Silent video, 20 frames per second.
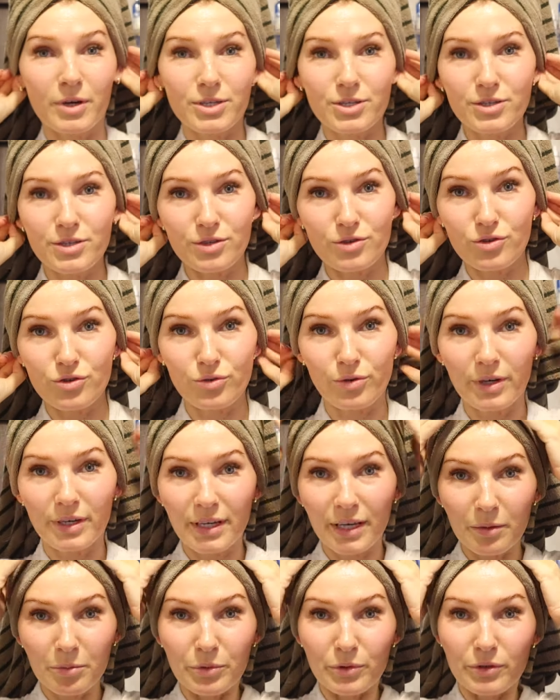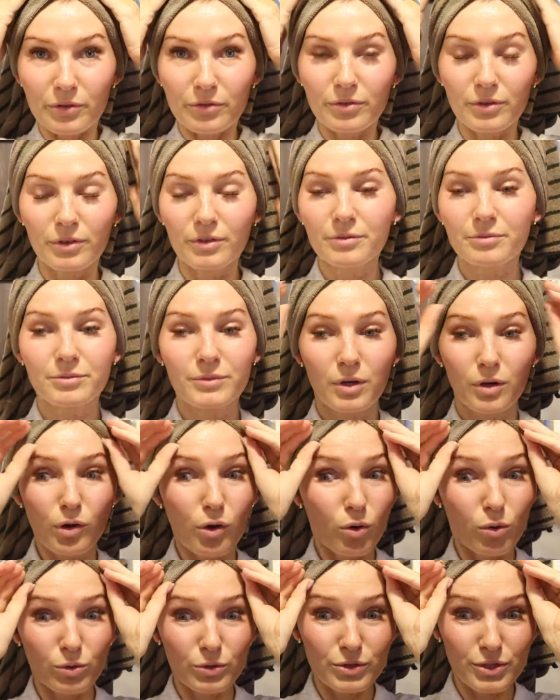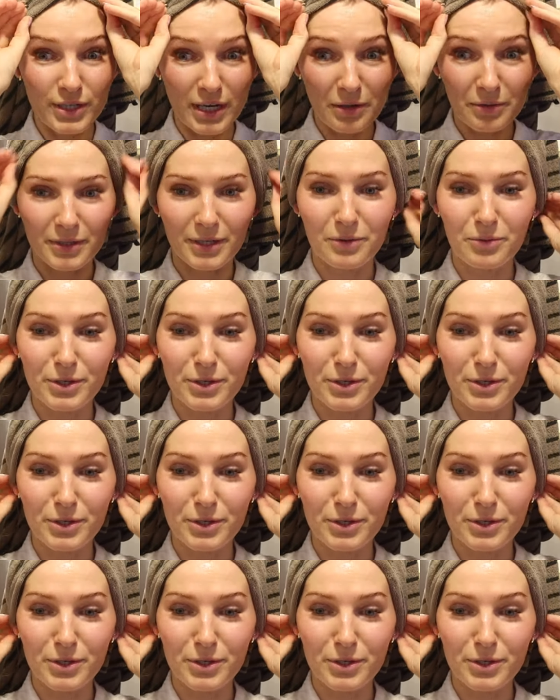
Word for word: I just enjoyed a beautiful cold shower,